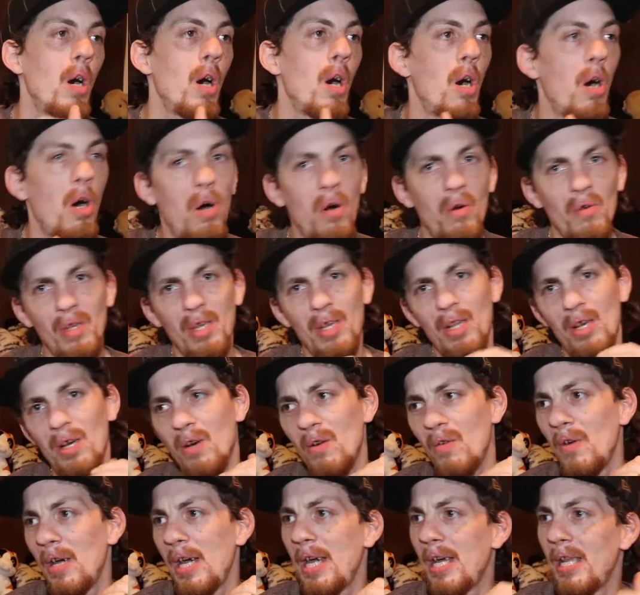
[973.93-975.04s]
oh, you
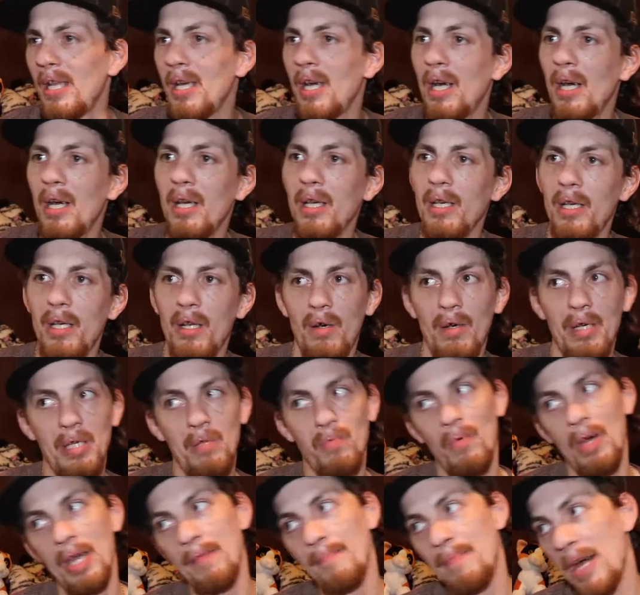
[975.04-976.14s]
know, and, you know, it's
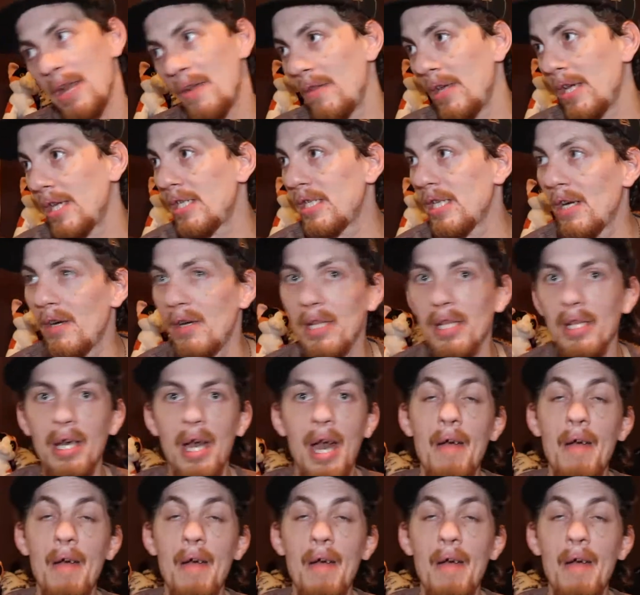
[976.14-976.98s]
way better than Jared,